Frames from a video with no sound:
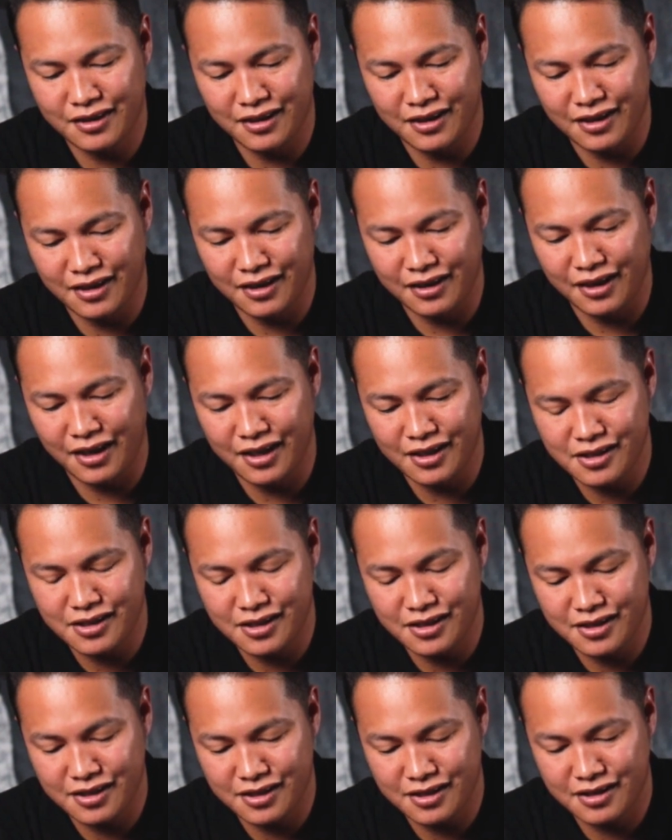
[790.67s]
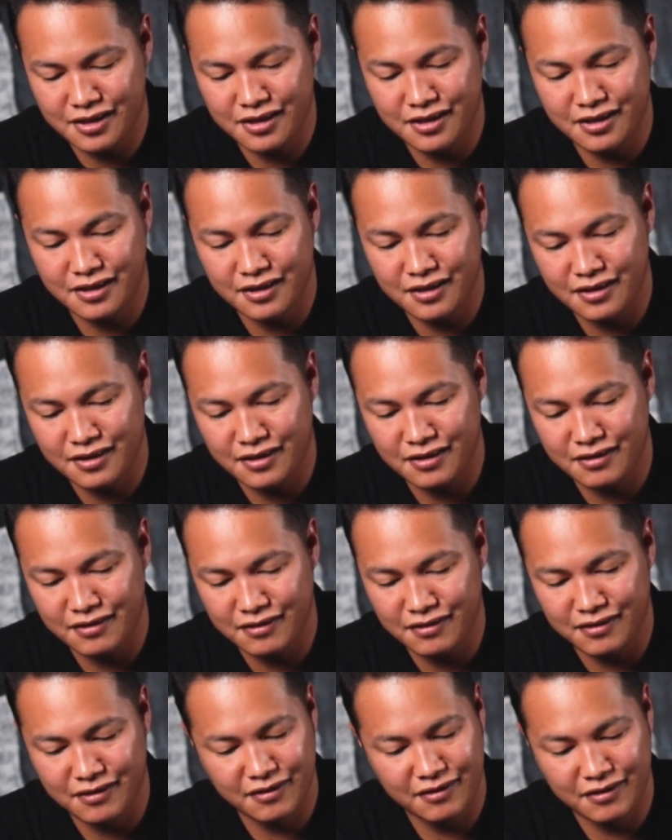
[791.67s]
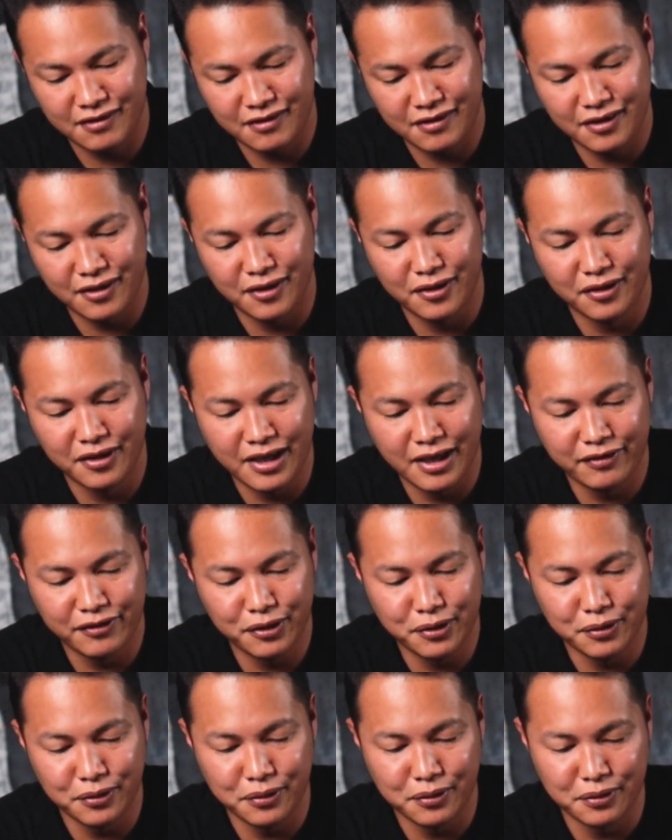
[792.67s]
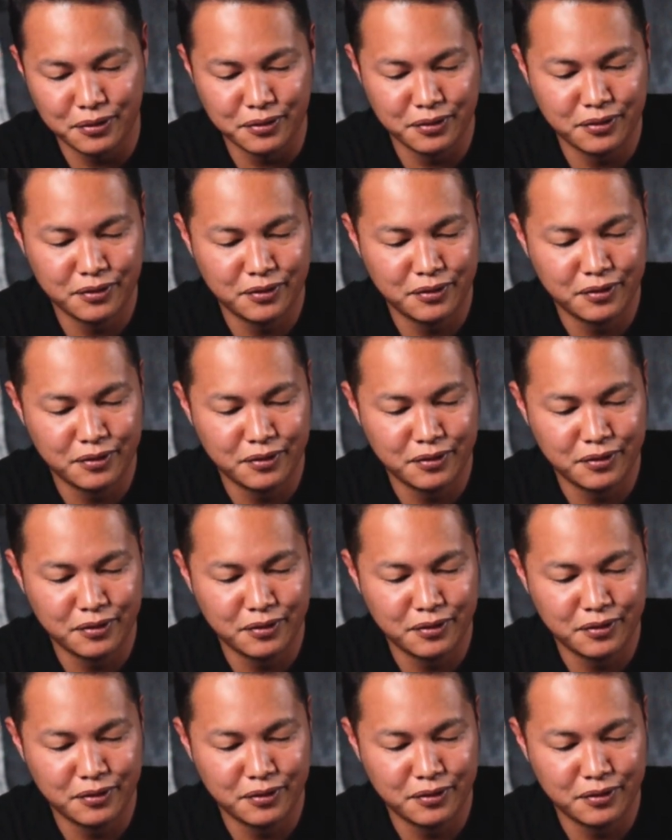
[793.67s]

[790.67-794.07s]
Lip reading: I guess you don't have to